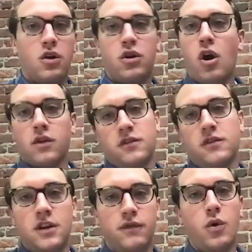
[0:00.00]

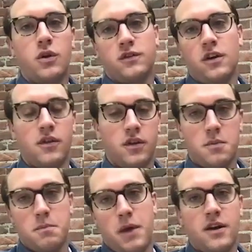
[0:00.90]
constantly focusing on the
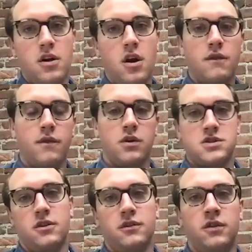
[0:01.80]
competitor
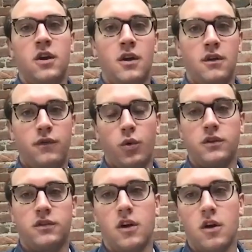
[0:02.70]
versus
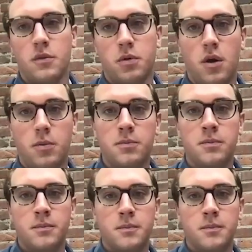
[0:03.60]
focusing on the problem.